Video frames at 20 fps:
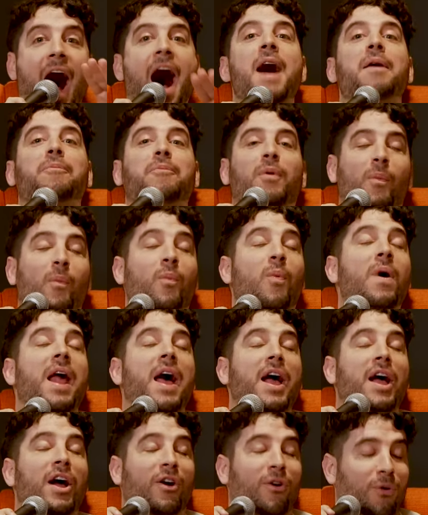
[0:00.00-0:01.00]
But when
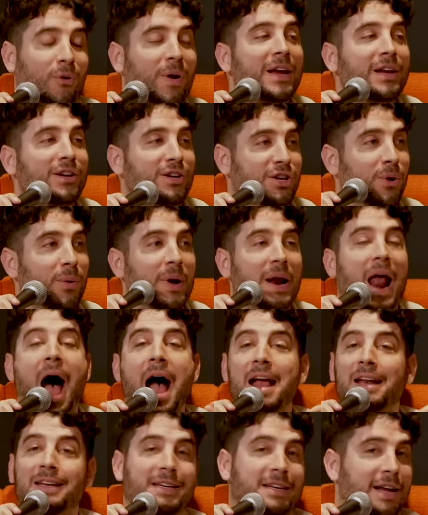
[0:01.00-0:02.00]
I agreed to it,
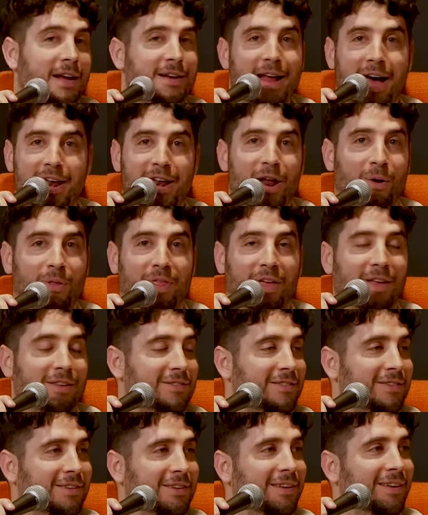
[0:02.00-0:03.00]
I did not know this.
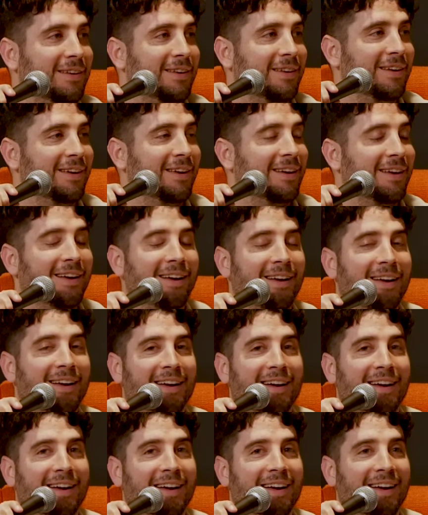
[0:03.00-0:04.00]

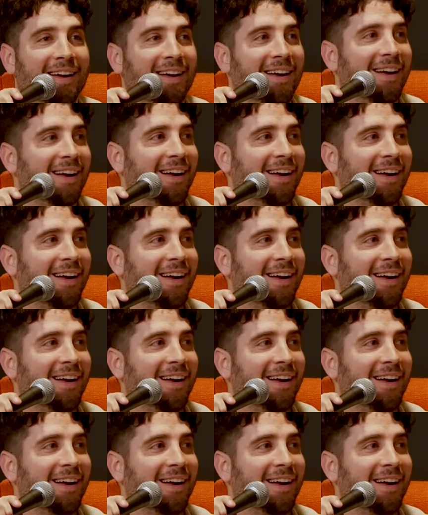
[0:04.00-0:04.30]
That's even